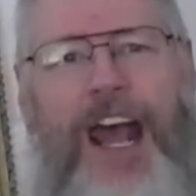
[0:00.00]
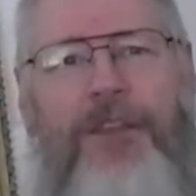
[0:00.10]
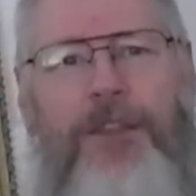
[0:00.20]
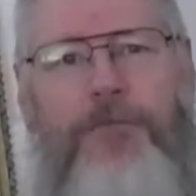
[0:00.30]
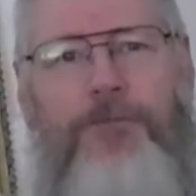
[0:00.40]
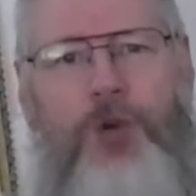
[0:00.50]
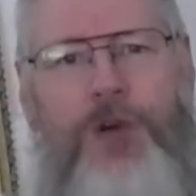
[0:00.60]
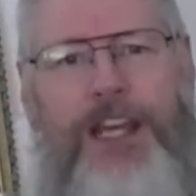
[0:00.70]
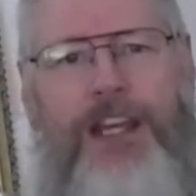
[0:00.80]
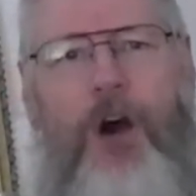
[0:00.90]
at the
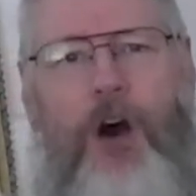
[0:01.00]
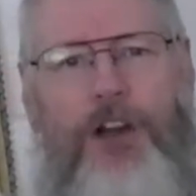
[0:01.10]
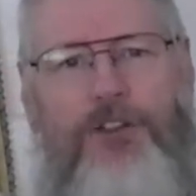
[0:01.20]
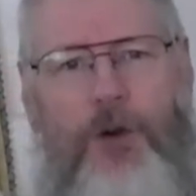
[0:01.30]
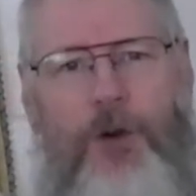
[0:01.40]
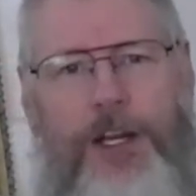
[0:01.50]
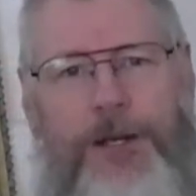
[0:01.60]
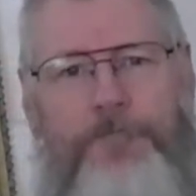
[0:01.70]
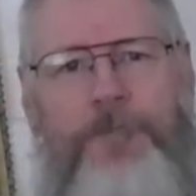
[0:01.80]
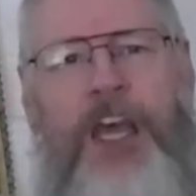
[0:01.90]
Moody
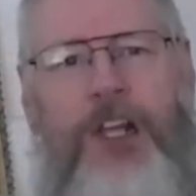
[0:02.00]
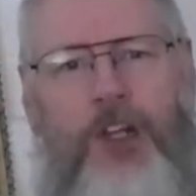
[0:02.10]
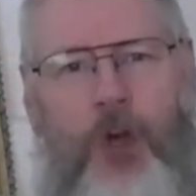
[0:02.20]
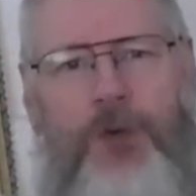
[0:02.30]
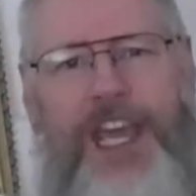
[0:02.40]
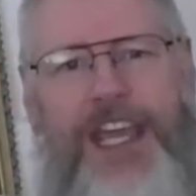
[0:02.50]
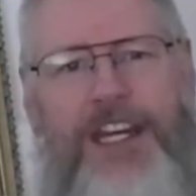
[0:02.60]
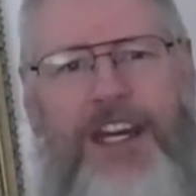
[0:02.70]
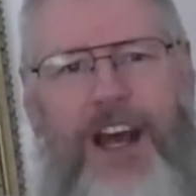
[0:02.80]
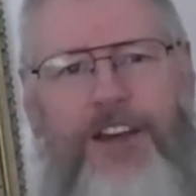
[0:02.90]
Auditorium,
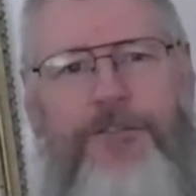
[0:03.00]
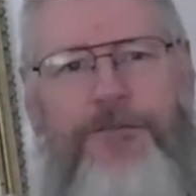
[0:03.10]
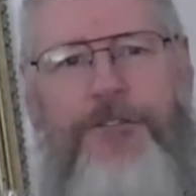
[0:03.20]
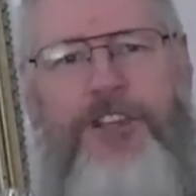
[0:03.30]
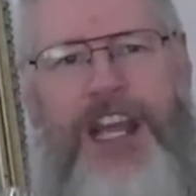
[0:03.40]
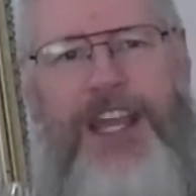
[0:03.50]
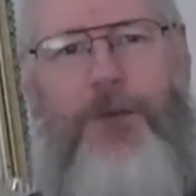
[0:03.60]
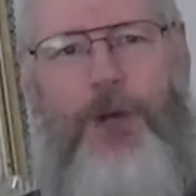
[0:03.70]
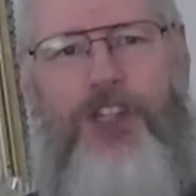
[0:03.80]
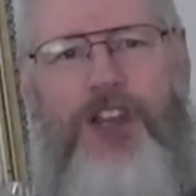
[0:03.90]
located on
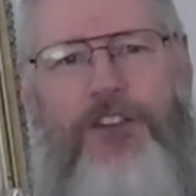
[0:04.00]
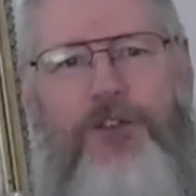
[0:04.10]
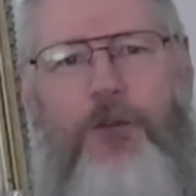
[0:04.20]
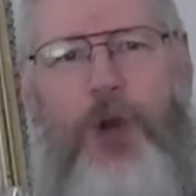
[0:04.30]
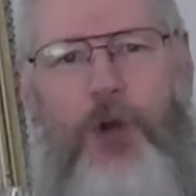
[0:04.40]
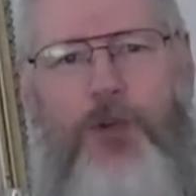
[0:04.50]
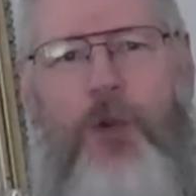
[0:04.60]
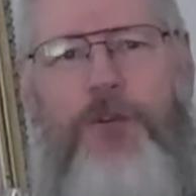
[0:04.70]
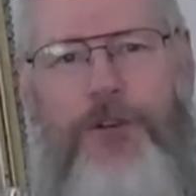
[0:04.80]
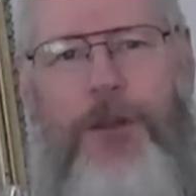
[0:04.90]
58 Winchester Road,
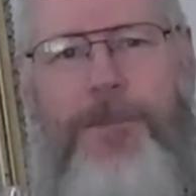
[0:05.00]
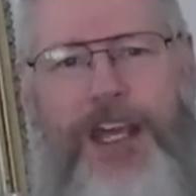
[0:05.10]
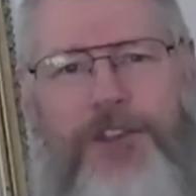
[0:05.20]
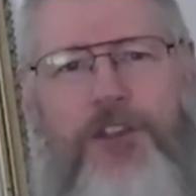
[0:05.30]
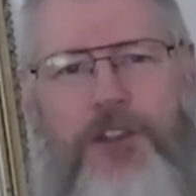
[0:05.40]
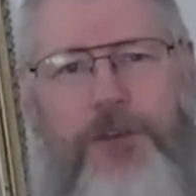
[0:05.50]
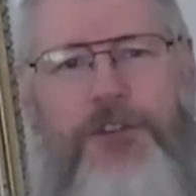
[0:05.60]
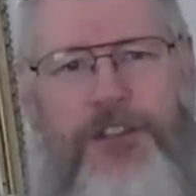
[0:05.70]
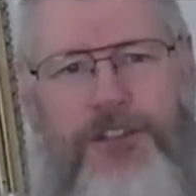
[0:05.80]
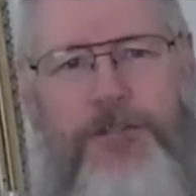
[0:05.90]
Northfield,
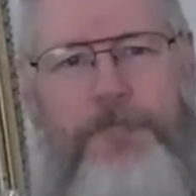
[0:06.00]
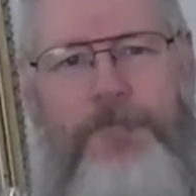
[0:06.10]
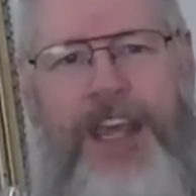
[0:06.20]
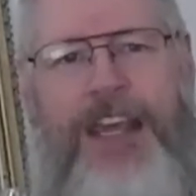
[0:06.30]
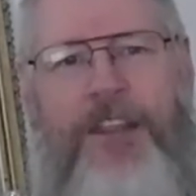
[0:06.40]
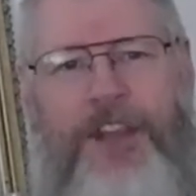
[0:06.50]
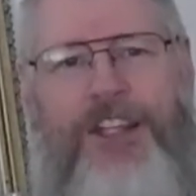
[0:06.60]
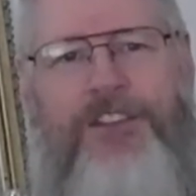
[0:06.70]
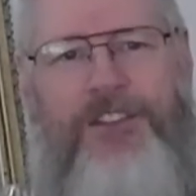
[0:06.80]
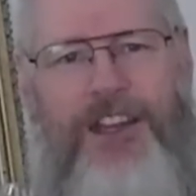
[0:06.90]
Massachusetts.
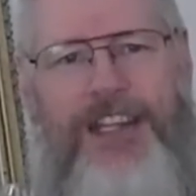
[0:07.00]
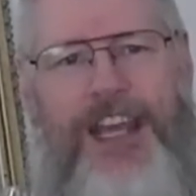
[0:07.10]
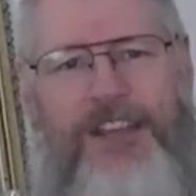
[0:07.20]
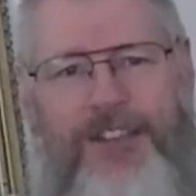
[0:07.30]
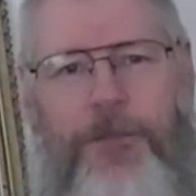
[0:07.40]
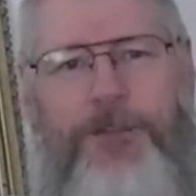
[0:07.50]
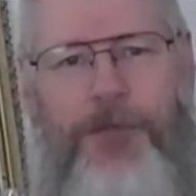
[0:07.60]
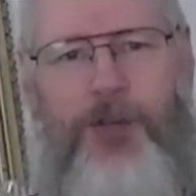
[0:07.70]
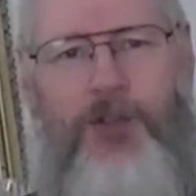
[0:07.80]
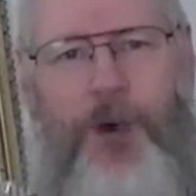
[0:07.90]
That's Sunday,
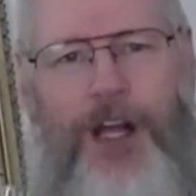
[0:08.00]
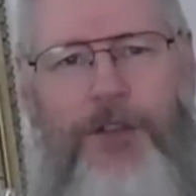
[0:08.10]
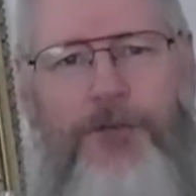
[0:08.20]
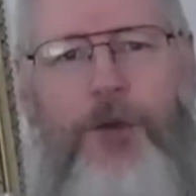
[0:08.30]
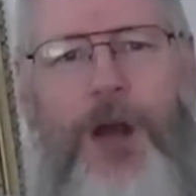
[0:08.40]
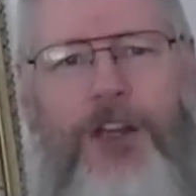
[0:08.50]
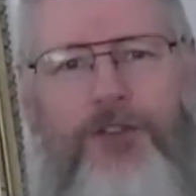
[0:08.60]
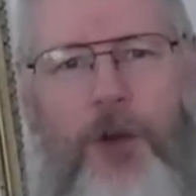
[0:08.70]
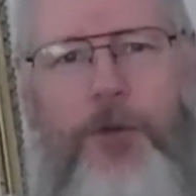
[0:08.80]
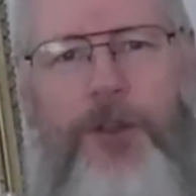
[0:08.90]
September 12th through
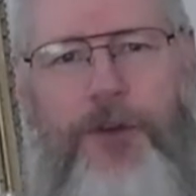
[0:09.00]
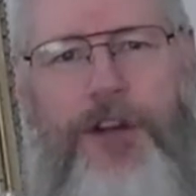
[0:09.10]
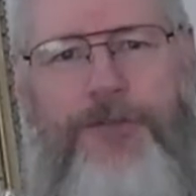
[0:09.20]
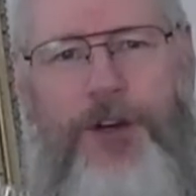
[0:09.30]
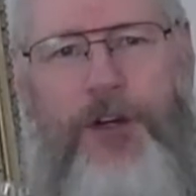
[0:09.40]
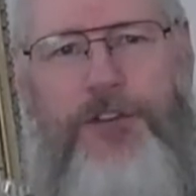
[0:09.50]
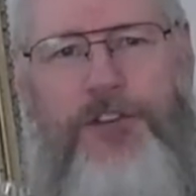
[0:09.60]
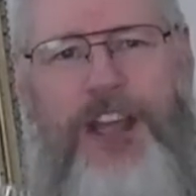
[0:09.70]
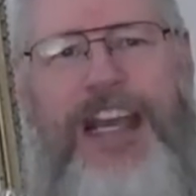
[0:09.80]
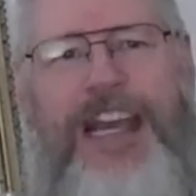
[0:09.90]
October
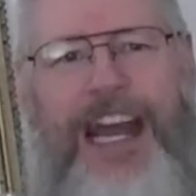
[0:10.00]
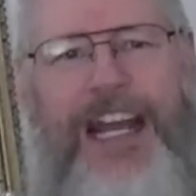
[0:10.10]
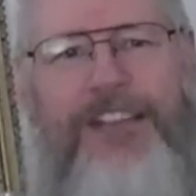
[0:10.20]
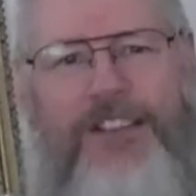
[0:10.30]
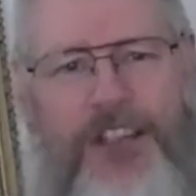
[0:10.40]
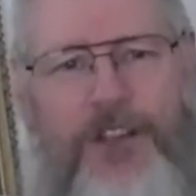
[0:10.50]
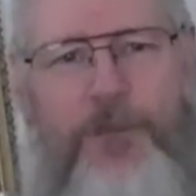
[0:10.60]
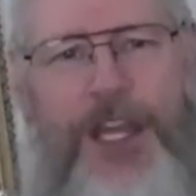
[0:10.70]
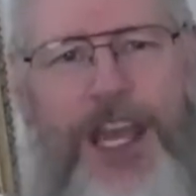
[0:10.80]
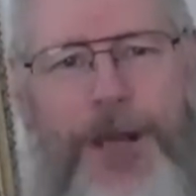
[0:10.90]
31st at
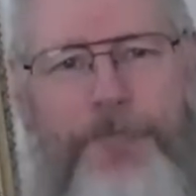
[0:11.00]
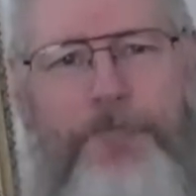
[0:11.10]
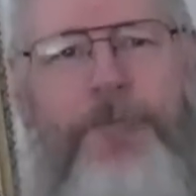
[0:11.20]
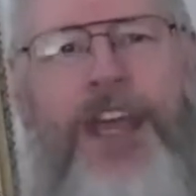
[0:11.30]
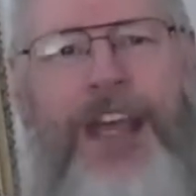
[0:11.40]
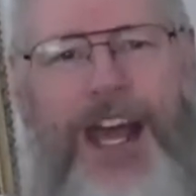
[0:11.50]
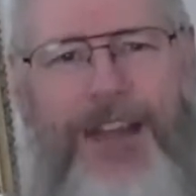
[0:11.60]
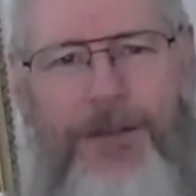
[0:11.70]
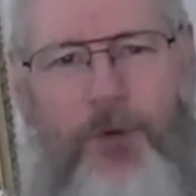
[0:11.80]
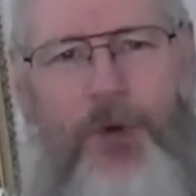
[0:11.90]
6 p.m.
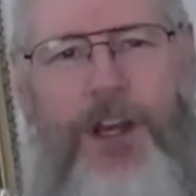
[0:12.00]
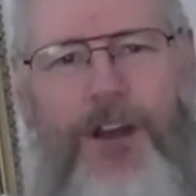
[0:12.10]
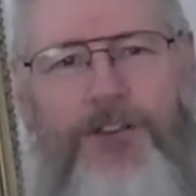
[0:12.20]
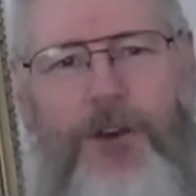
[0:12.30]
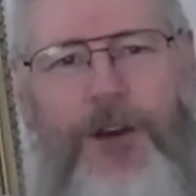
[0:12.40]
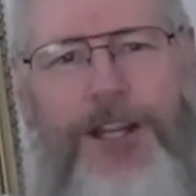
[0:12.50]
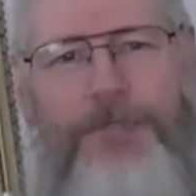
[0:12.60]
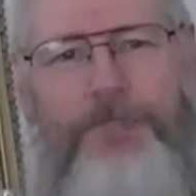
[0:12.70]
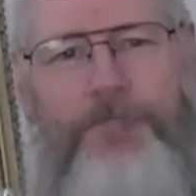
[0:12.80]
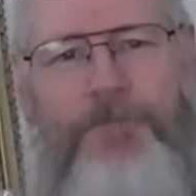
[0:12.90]
at the Moody
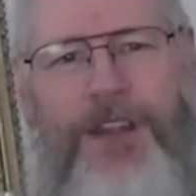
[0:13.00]
Auditorium.